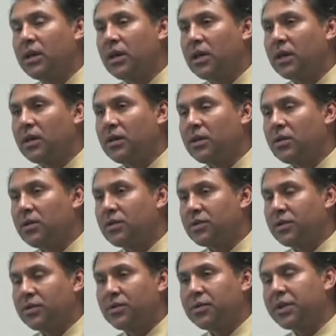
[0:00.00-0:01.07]
uh, closer
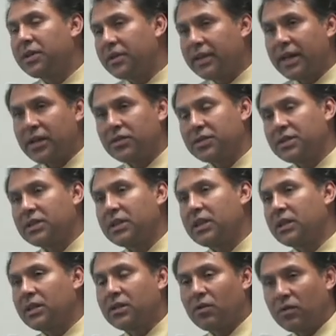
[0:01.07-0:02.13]
to 300,000
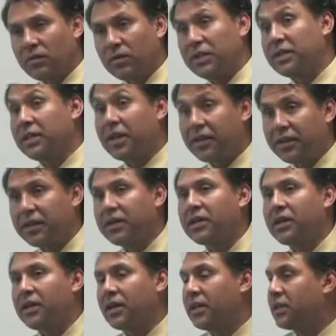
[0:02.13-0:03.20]
and then hopefully to
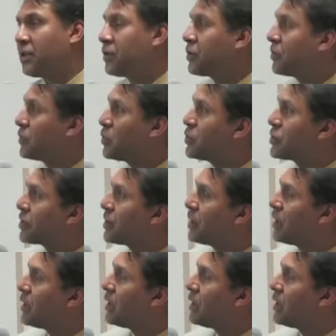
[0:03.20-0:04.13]
nothing uh, in the near future.